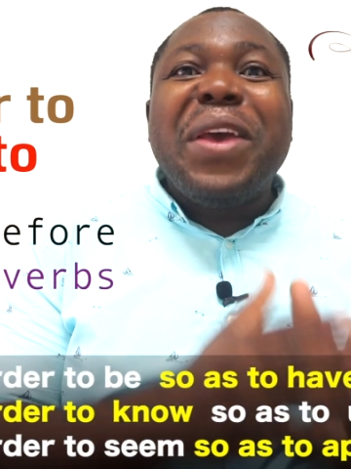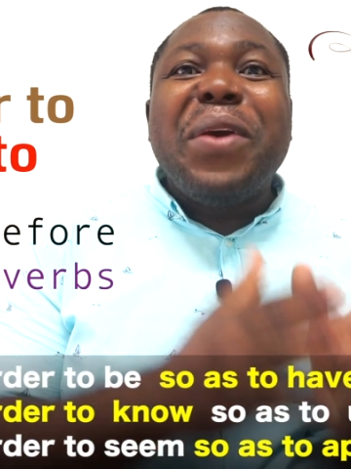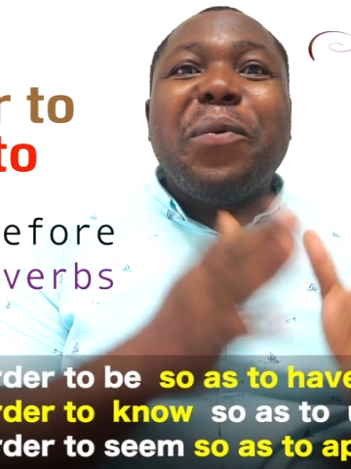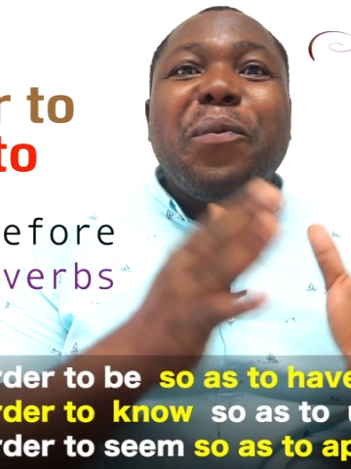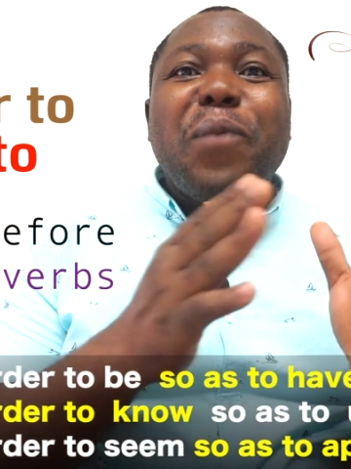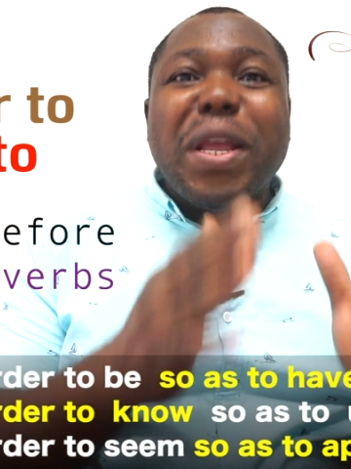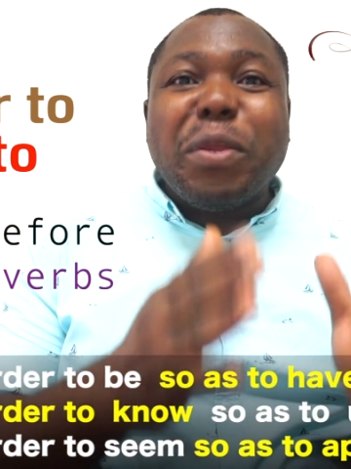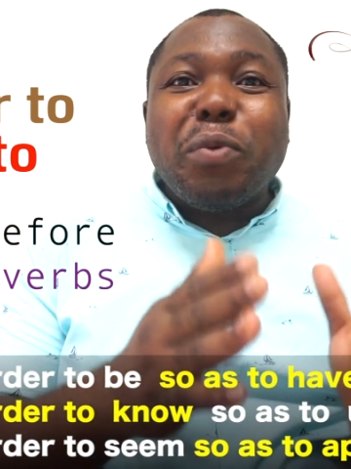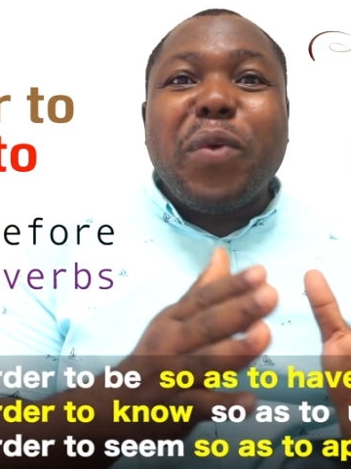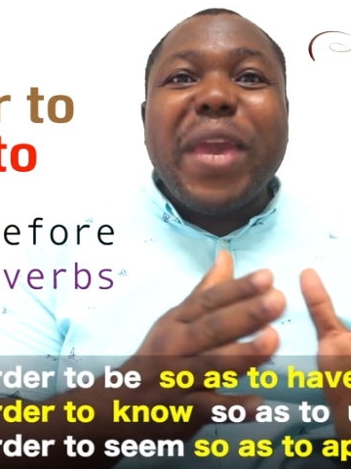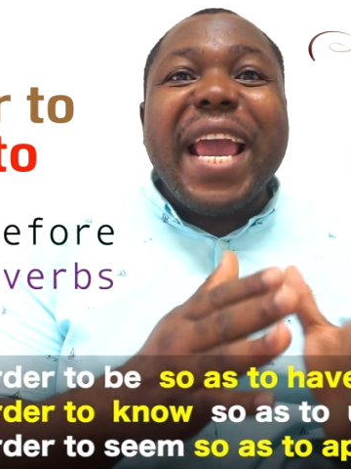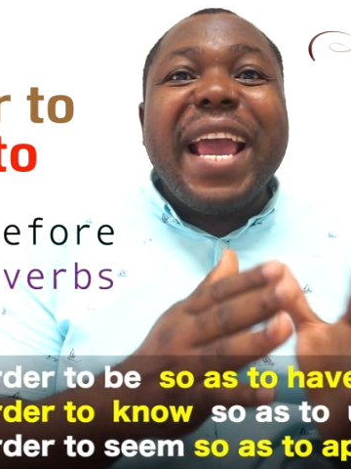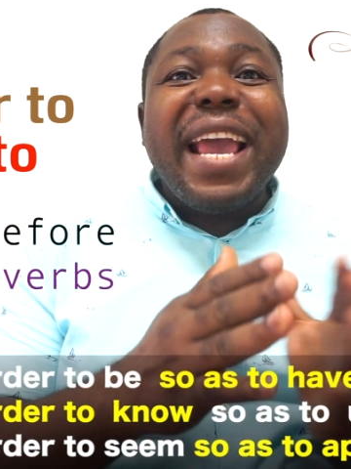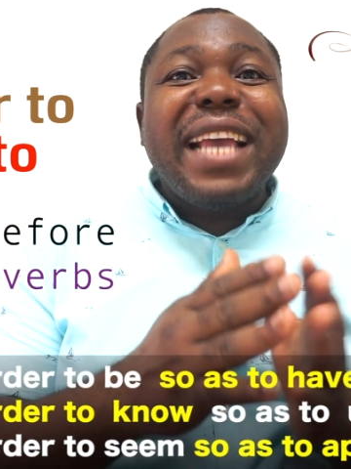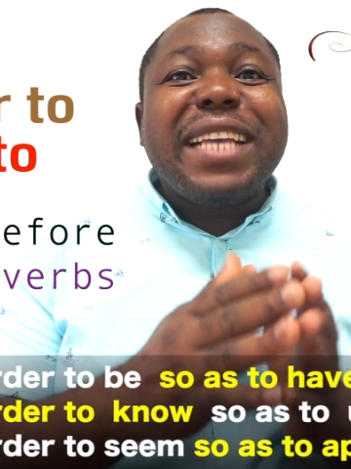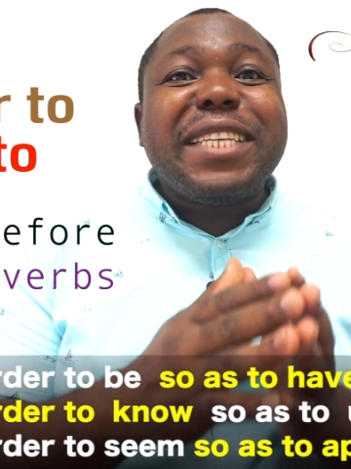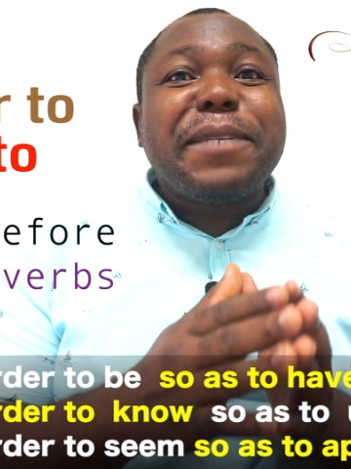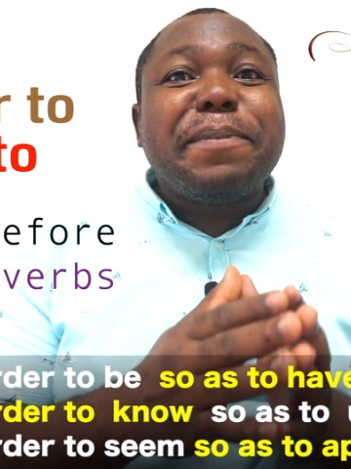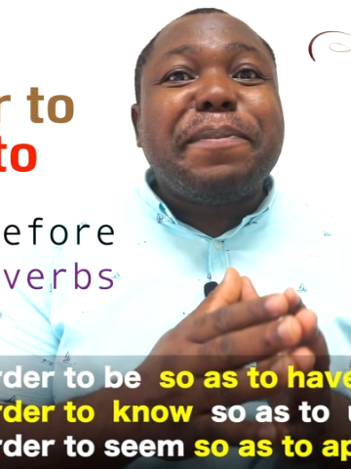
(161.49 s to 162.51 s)
when we are
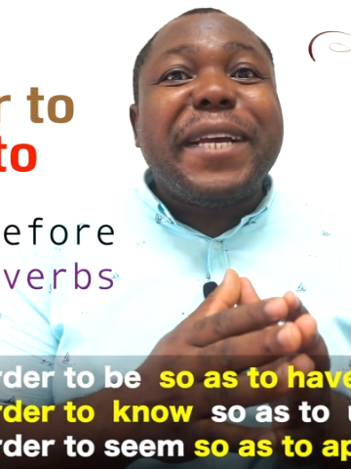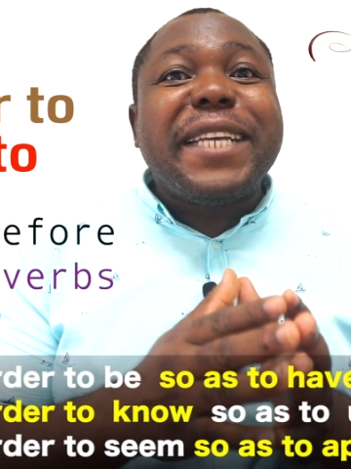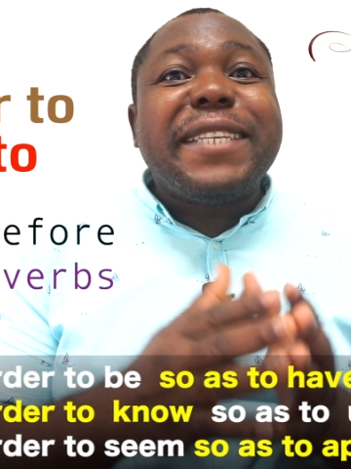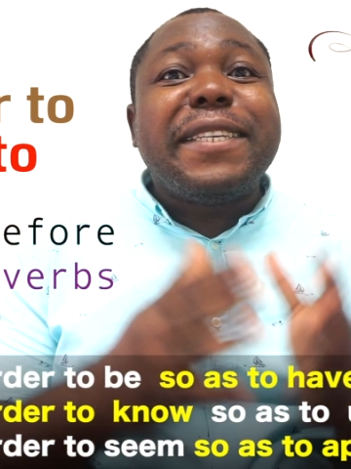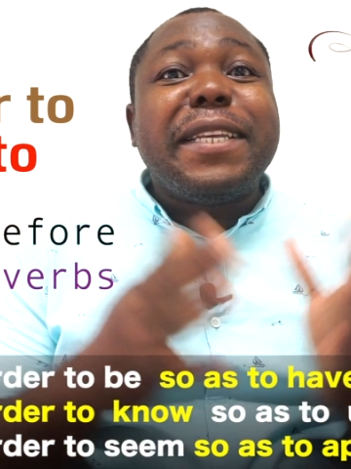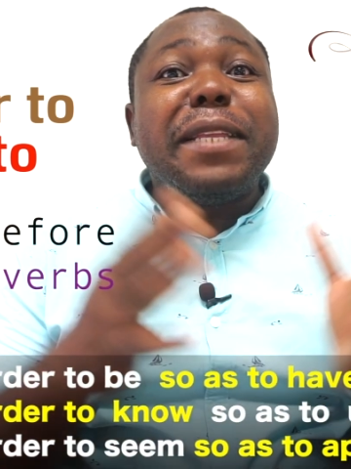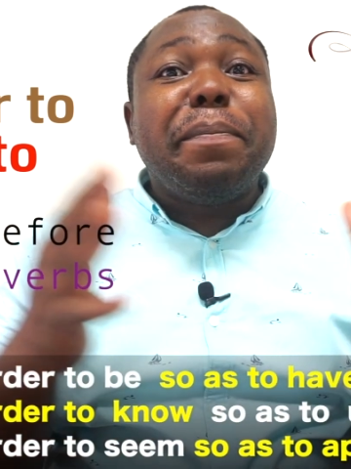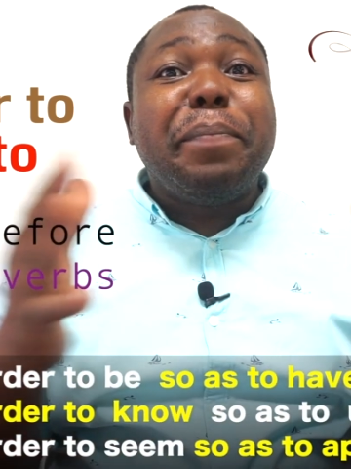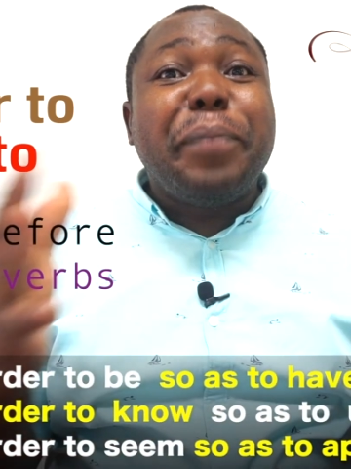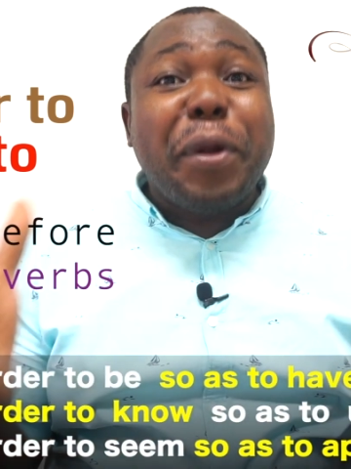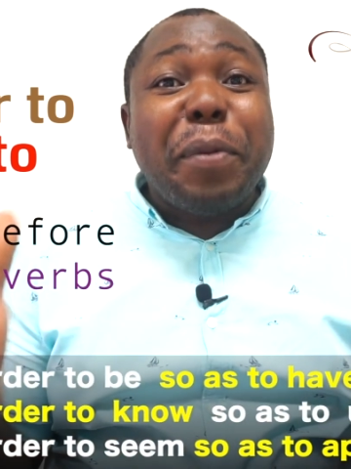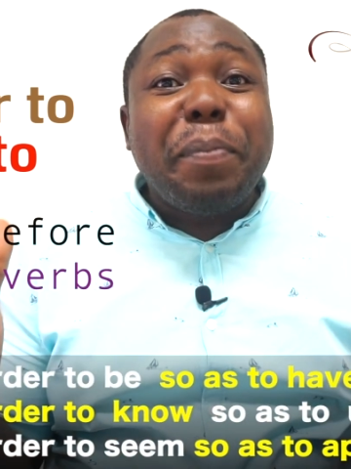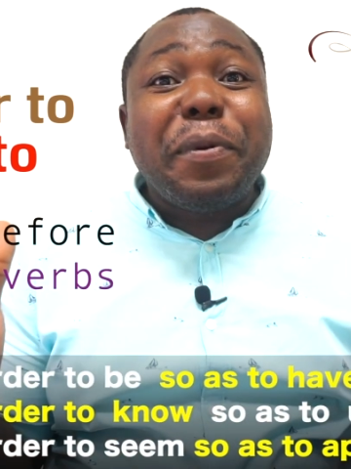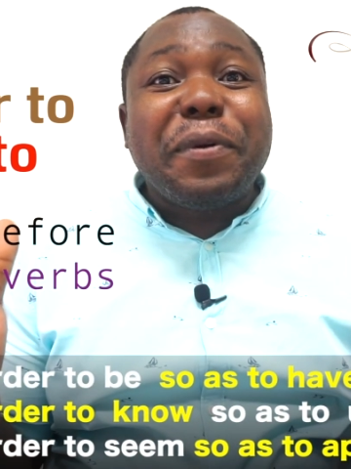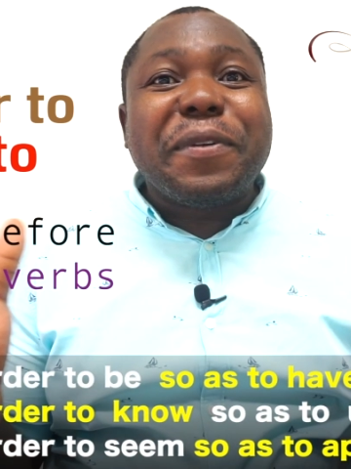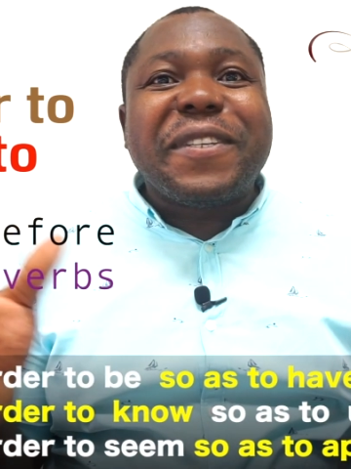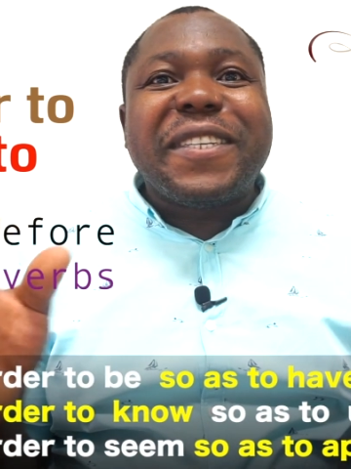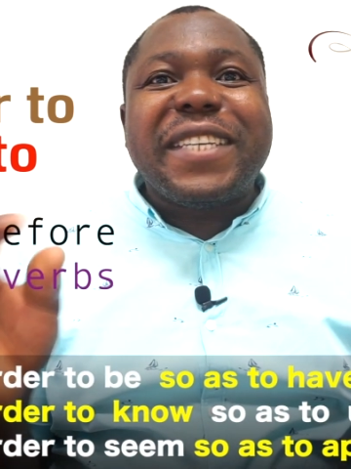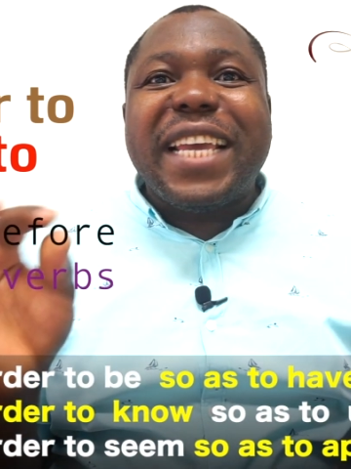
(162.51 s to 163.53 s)
expressing
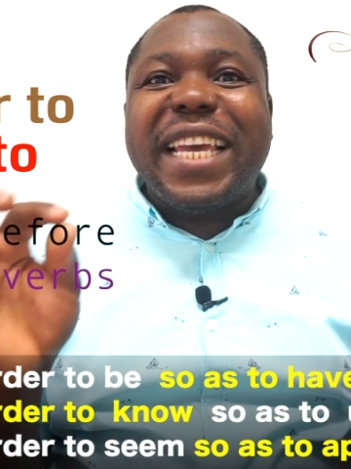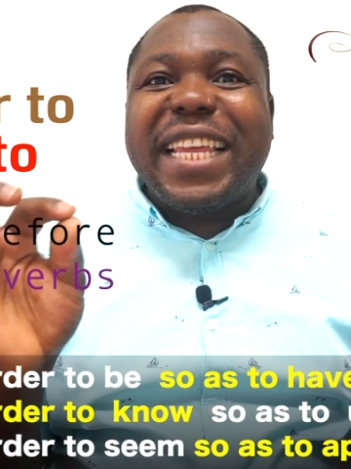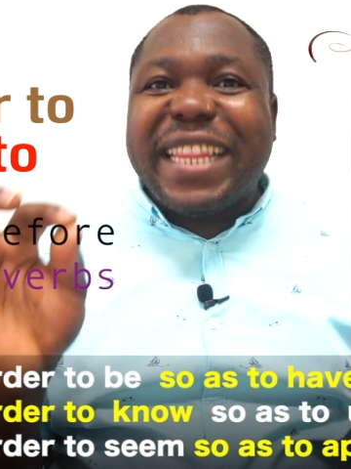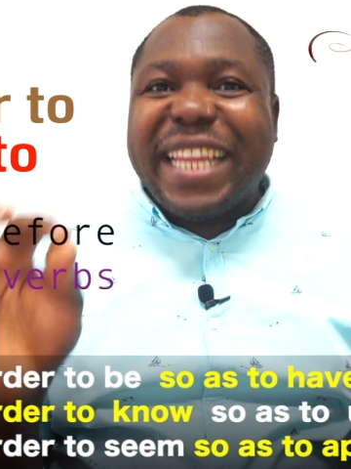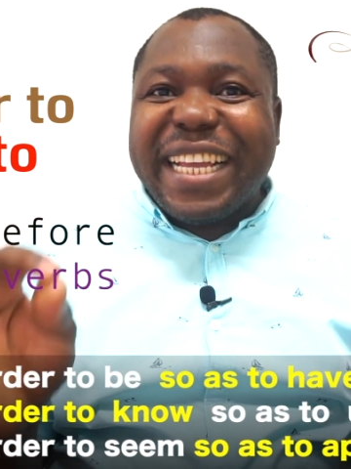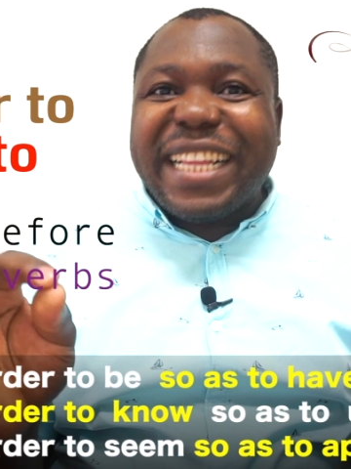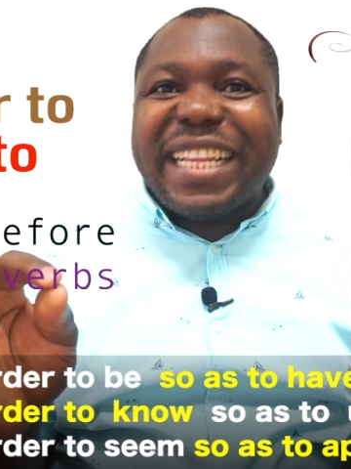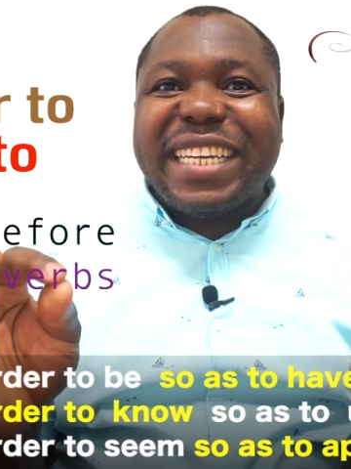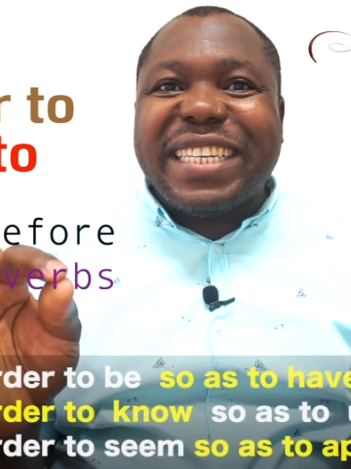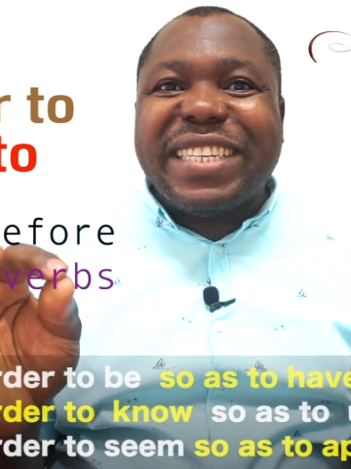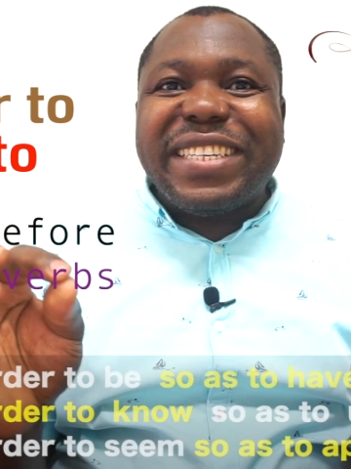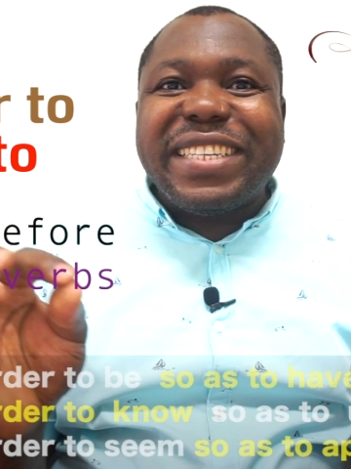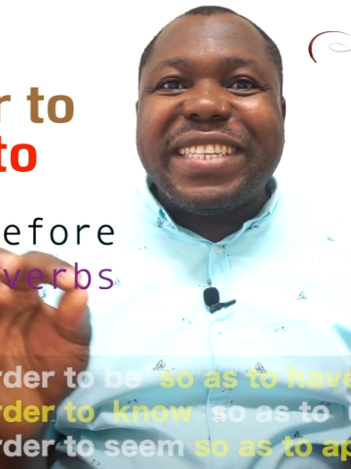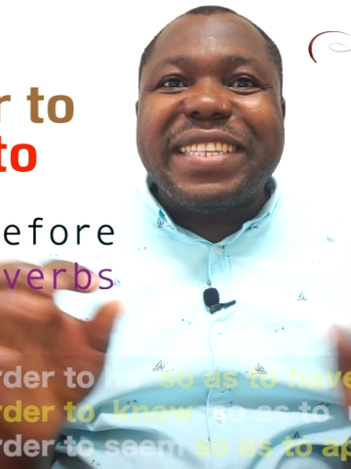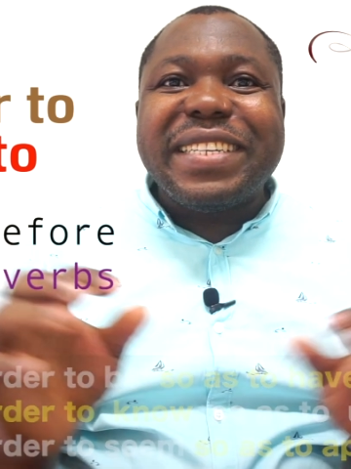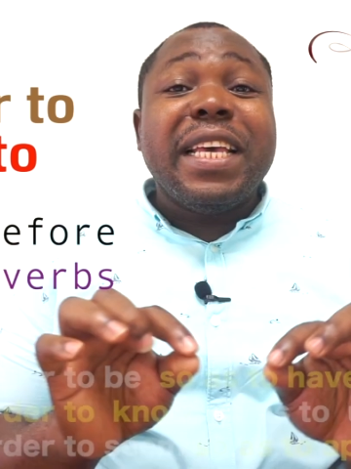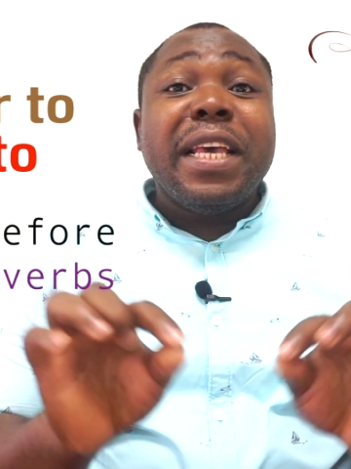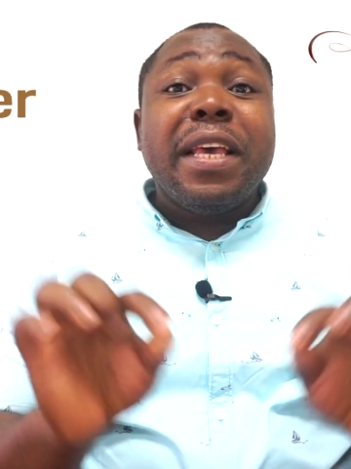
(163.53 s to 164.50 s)
purpose in English.